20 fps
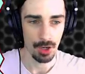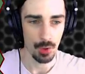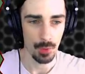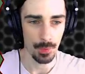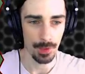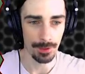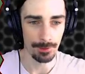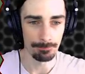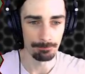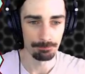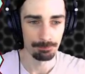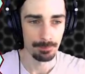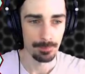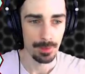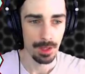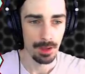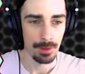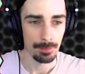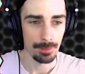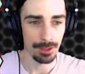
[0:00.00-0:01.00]
Oh well.
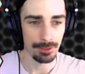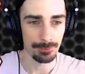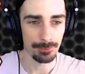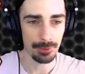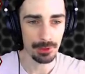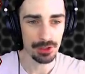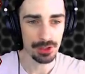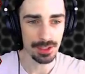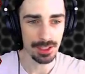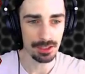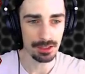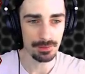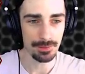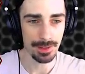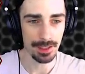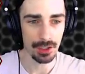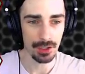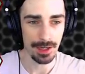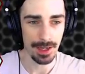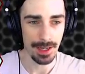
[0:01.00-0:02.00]
My first
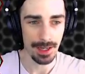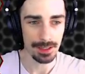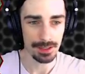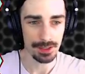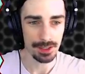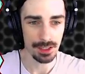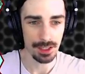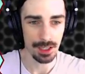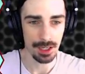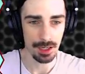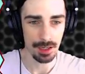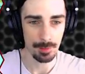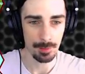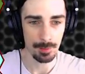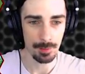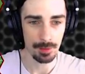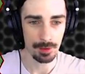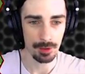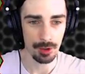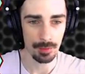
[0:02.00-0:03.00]
elevator has to
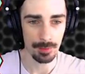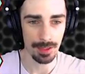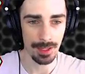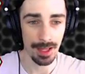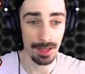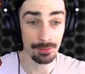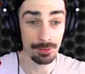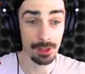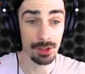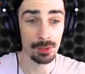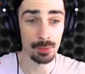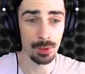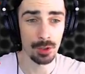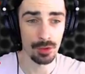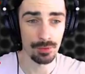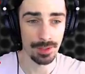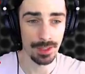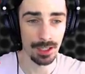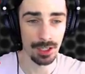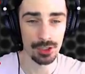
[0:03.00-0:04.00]
come, oh, and I have another one
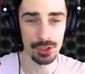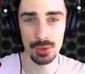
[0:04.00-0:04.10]
over here.